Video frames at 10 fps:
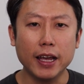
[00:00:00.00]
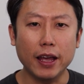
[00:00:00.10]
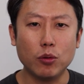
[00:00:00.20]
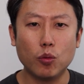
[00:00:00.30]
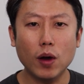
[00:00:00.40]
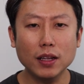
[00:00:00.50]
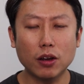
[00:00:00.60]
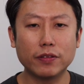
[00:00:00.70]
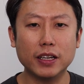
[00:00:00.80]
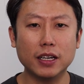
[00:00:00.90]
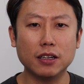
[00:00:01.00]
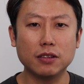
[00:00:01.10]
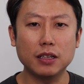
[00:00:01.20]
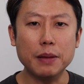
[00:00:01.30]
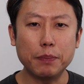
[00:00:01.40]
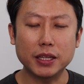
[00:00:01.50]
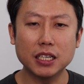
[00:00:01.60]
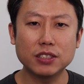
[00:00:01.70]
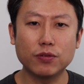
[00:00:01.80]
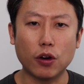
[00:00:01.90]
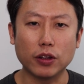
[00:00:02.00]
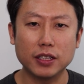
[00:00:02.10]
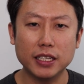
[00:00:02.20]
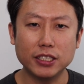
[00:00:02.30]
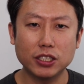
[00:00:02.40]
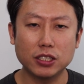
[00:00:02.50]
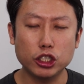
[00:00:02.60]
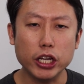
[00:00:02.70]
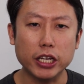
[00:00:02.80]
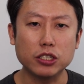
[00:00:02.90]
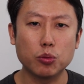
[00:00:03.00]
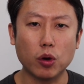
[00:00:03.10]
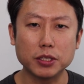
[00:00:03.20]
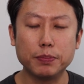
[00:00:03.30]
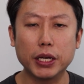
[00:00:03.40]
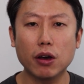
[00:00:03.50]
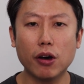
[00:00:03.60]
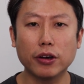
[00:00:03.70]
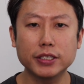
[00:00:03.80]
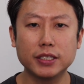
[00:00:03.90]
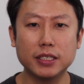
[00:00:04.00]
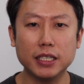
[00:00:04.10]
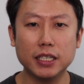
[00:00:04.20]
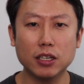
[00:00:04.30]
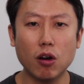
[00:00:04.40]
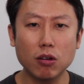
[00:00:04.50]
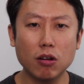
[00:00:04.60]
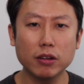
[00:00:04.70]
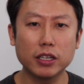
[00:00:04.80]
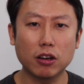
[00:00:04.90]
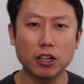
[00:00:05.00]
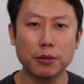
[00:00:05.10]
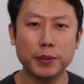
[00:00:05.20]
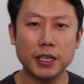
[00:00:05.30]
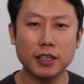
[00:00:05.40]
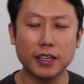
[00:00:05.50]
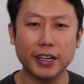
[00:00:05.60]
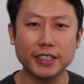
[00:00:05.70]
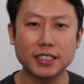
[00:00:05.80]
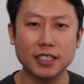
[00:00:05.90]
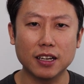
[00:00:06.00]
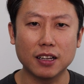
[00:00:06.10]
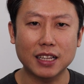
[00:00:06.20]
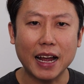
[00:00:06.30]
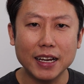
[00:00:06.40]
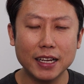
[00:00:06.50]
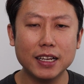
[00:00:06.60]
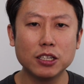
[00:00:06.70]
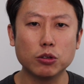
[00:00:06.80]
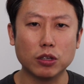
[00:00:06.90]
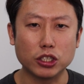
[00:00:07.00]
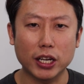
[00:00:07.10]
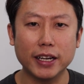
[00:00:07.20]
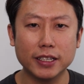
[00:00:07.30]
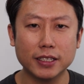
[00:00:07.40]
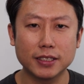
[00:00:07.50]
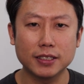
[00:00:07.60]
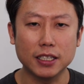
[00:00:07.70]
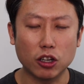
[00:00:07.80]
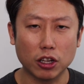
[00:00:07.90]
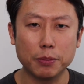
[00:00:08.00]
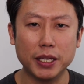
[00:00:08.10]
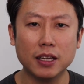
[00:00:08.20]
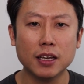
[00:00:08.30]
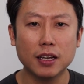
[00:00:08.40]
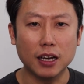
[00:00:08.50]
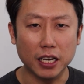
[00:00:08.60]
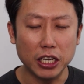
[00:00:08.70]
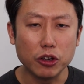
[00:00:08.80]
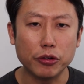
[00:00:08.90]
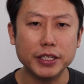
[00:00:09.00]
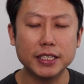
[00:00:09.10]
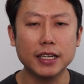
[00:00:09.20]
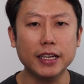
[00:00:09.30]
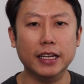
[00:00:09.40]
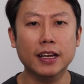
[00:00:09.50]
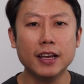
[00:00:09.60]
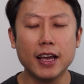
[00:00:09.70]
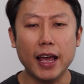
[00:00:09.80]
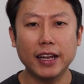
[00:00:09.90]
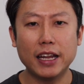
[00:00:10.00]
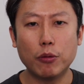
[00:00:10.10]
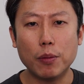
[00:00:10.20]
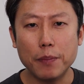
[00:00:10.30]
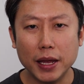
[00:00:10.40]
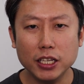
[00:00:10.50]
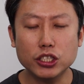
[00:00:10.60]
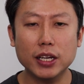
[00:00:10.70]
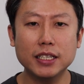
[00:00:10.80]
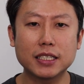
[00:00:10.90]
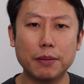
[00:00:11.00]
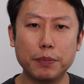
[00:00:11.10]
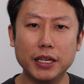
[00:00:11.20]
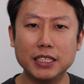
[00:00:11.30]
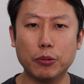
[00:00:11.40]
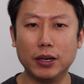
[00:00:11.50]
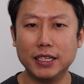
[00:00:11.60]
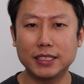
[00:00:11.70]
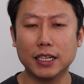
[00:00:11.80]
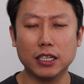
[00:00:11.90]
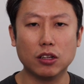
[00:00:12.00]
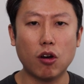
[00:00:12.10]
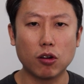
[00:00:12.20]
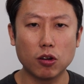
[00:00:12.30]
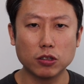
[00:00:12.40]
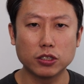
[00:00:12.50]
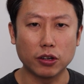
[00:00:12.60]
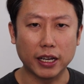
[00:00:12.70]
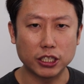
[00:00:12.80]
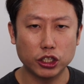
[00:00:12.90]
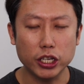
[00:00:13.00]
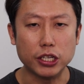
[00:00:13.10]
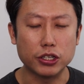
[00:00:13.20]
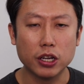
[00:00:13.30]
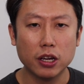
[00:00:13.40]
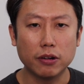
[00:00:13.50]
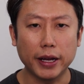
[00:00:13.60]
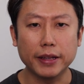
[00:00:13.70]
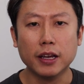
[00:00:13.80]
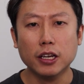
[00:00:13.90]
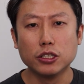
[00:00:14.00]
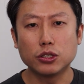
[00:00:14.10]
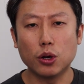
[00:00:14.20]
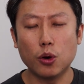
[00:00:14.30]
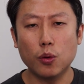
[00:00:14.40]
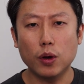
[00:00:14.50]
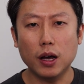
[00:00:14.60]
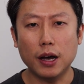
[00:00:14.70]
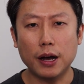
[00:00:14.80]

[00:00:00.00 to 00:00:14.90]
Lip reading: And one of the impetus for this change was because the Hong Kong economy is tightly linked to the China's economy increasingly. And there were many Chinese companies that were listed in Hong Kong Stock Exchange, right? So